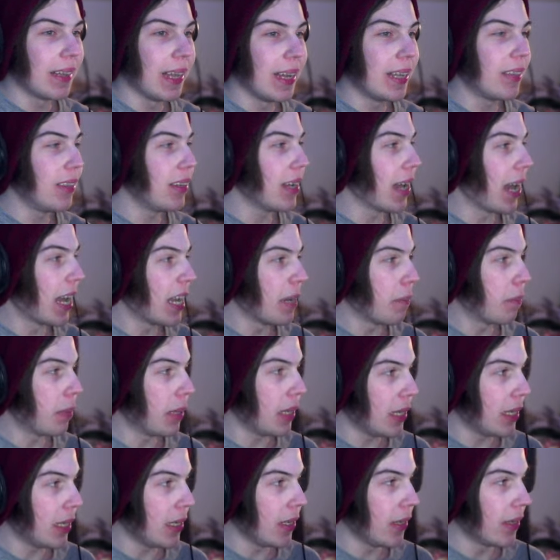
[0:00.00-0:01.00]
the
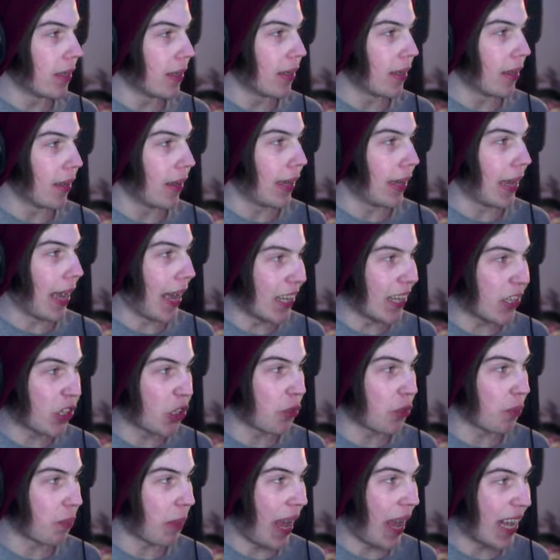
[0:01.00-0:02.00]
IP
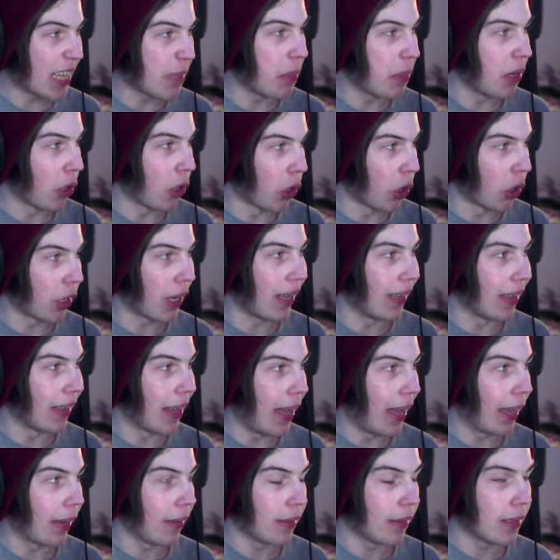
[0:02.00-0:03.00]
has been hurt a
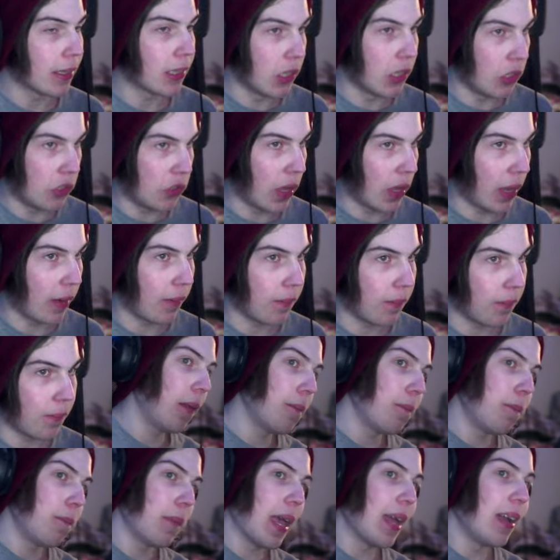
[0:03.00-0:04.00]
lot since then.
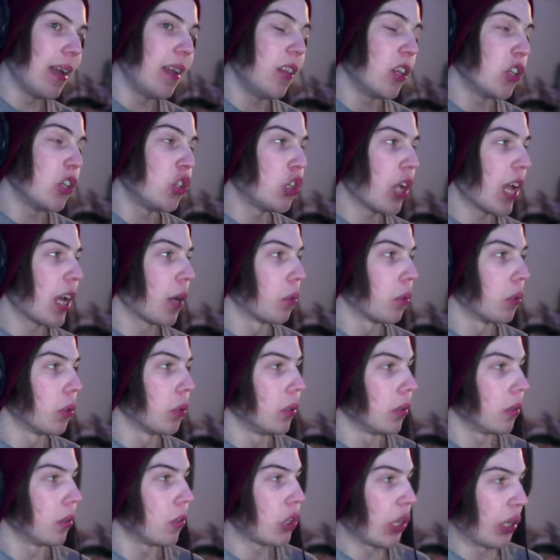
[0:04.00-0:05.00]
And in the
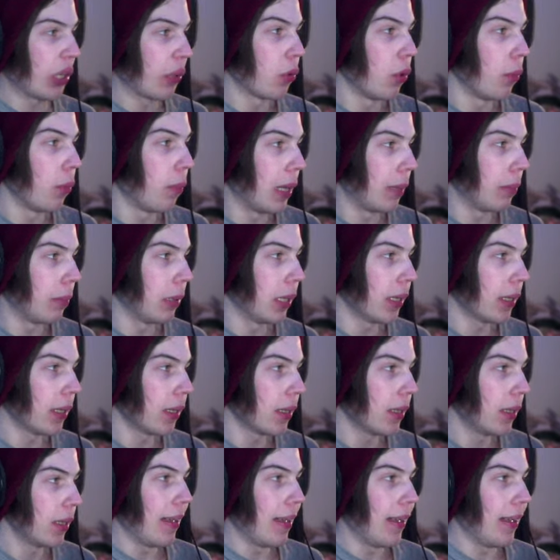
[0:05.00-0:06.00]
general public,
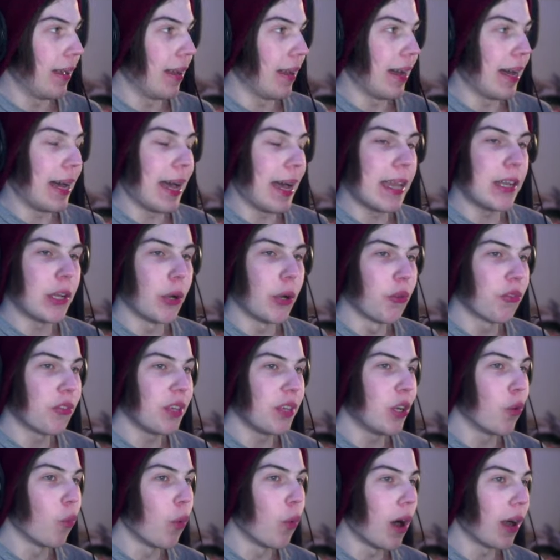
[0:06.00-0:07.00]
I don't
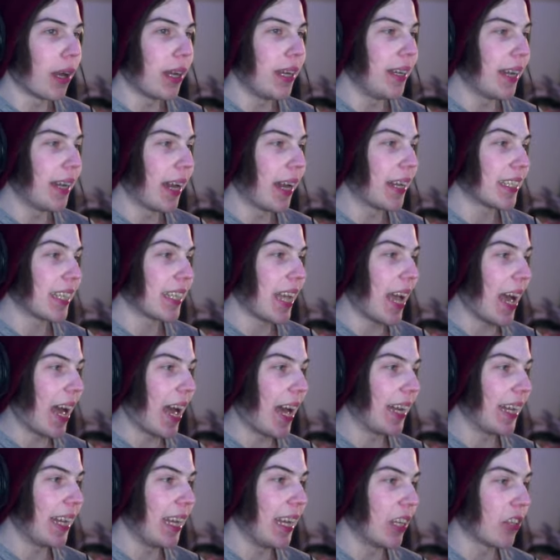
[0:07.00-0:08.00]
think Walking Dead has
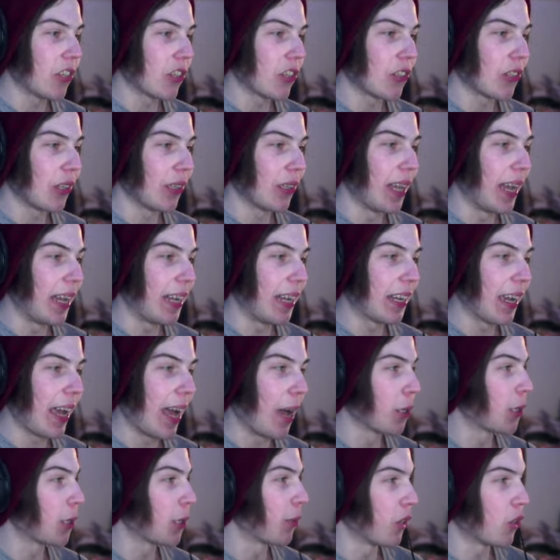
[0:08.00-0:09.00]
had its, like,
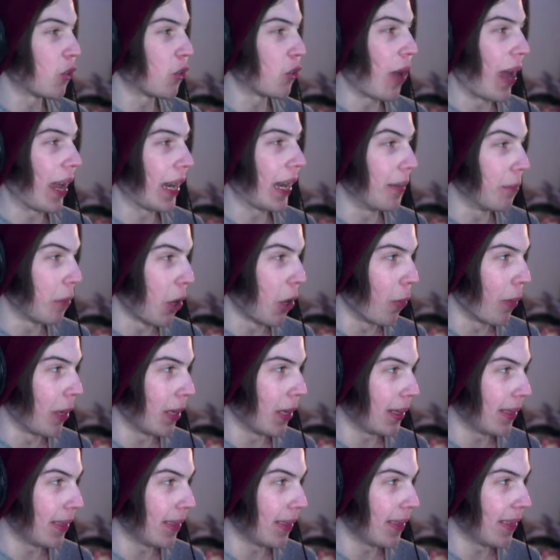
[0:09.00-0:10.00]
House of the Dragon moment,
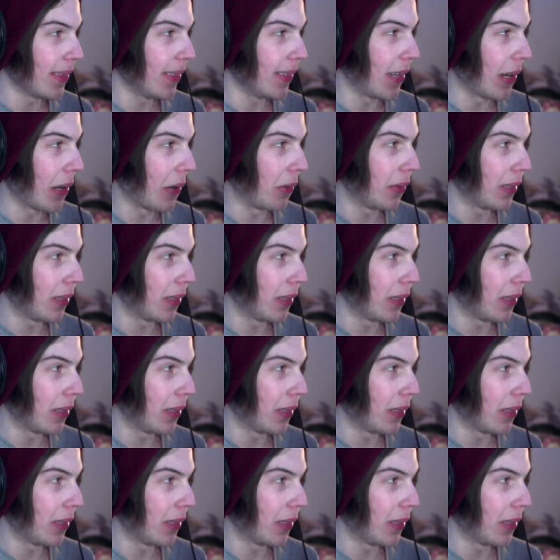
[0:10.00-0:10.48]
you know?